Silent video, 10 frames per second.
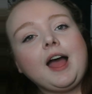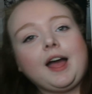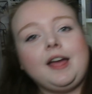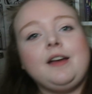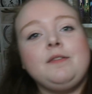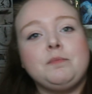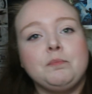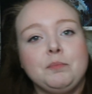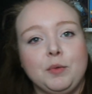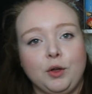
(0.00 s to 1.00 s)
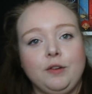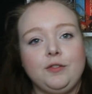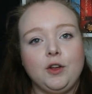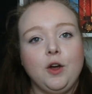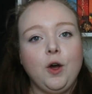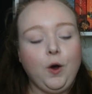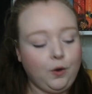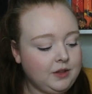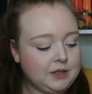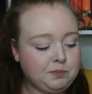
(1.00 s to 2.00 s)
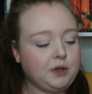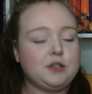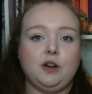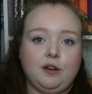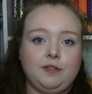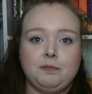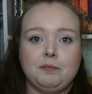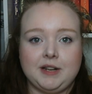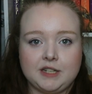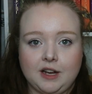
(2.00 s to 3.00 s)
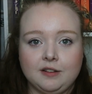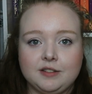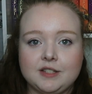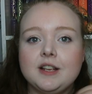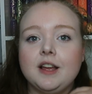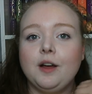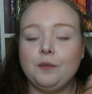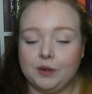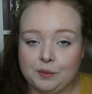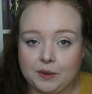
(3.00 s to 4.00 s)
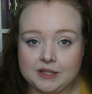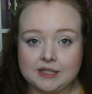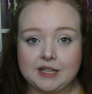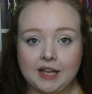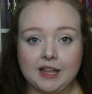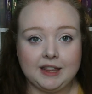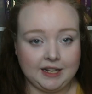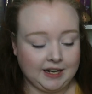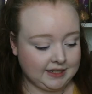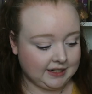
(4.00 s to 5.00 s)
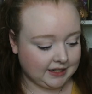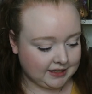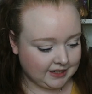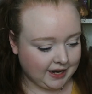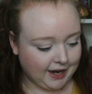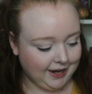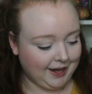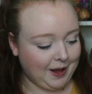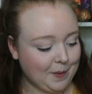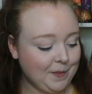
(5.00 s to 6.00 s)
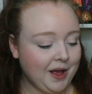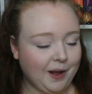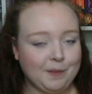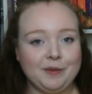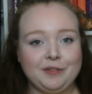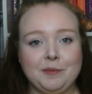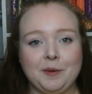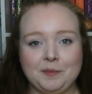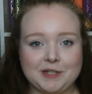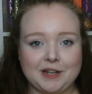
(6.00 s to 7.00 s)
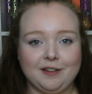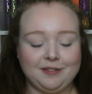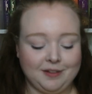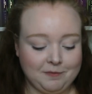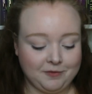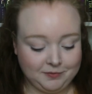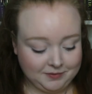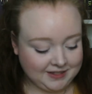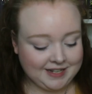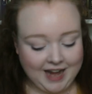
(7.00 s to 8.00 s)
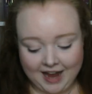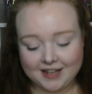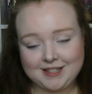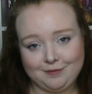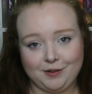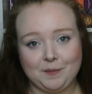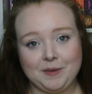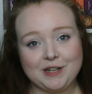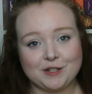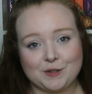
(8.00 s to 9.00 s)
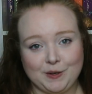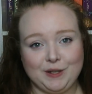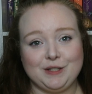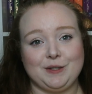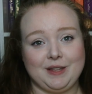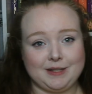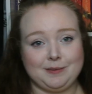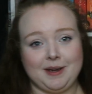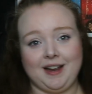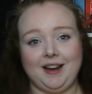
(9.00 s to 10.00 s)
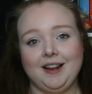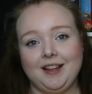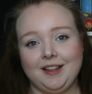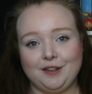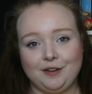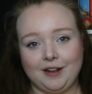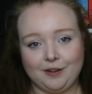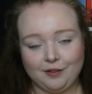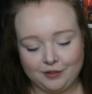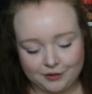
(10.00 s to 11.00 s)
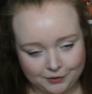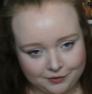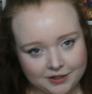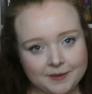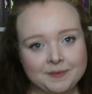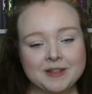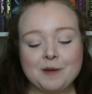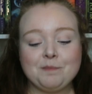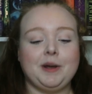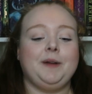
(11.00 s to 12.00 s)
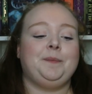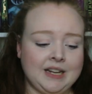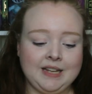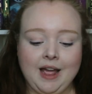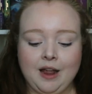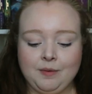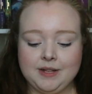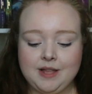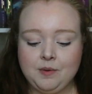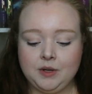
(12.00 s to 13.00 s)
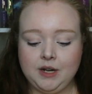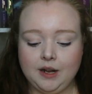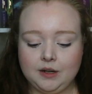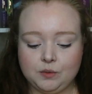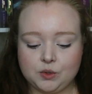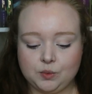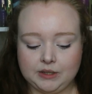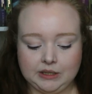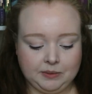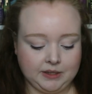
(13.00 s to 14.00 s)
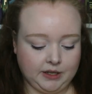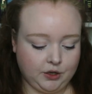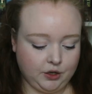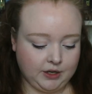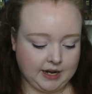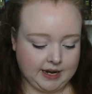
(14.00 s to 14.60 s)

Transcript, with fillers: I have moved all these books off my shelves, well, the ones that I didn't get today. I moved them off my shelf and stacks in front of me to show you, so that's why they're like all falling over. But yeah, I read that one and it was really good.